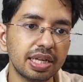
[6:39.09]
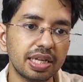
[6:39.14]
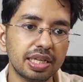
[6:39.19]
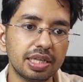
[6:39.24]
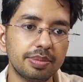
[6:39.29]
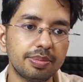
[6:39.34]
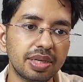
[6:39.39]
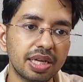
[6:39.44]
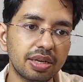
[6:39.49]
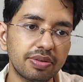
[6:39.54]

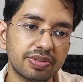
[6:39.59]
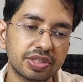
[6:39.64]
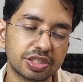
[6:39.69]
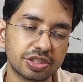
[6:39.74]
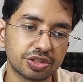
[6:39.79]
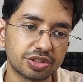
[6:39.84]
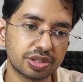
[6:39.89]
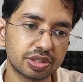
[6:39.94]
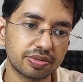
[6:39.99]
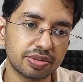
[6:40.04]
email, which
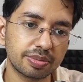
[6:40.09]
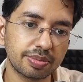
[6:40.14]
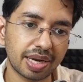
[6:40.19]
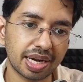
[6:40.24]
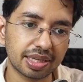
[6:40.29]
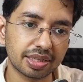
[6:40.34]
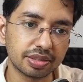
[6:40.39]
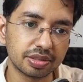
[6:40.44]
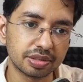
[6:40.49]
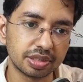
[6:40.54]
is
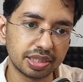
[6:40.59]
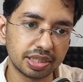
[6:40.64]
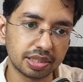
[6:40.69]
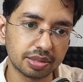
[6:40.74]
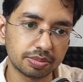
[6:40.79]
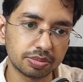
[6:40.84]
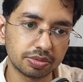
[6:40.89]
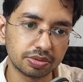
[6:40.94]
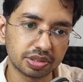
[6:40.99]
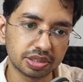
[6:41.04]

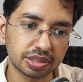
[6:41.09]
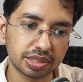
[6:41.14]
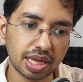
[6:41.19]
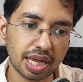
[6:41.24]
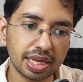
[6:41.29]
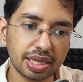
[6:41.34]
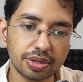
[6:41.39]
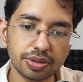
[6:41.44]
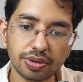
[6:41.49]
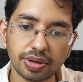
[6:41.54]

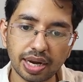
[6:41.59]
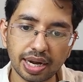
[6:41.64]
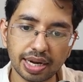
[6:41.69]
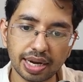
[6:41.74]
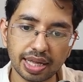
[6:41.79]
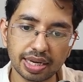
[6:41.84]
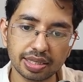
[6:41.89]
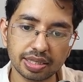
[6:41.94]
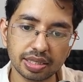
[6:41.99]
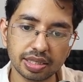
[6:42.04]
shivam@loneaws.io, and
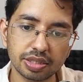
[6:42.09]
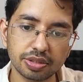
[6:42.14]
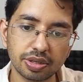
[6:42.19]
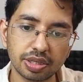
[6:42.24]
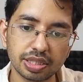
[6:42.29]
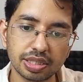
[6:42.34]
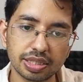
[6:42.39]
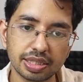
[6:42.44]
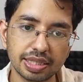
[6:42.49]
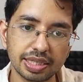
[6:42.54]
I'll click
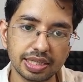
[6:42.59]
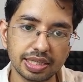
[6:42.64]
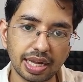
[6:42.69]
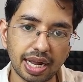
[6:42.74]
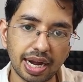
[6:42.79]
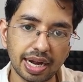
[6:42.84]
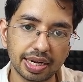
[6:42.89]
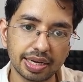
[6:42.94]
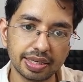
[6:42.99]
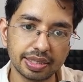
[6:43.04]
on create
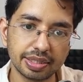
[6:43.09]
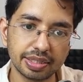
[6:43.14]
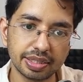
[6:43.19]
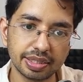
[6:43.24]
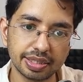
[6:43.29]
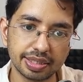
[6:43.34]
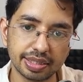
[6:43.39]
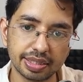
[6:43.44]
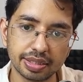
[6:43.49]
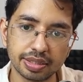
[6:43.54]

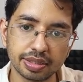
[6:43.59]
identity.